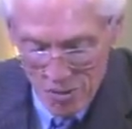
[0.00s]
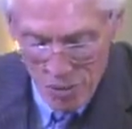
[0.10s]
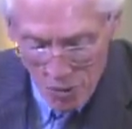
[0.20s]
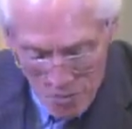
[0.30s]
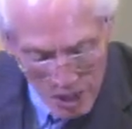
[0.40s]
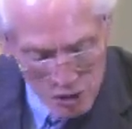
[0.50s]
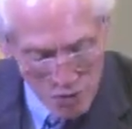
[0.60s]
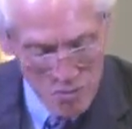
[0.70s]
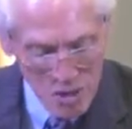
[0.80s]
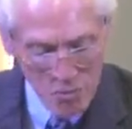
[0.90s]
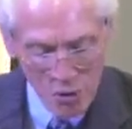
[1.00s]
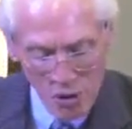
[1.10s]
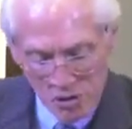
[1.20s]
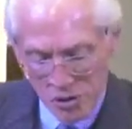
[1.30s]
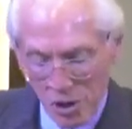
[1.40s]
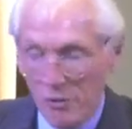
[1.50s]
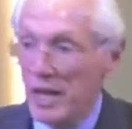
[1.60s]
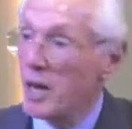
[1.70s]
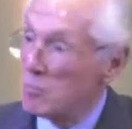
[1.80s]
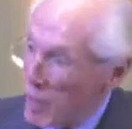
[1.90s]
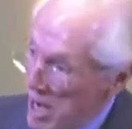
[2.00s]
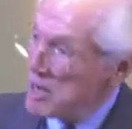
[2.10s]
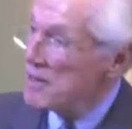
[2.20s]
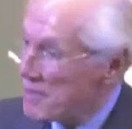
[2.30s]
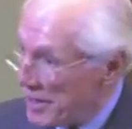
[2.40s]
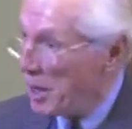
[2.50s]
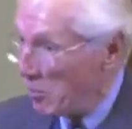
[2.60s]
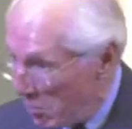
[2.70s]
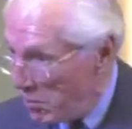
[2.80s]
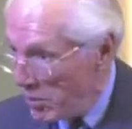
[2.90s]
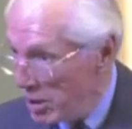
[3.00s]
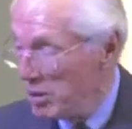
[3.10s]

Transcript: But we must remember also that among them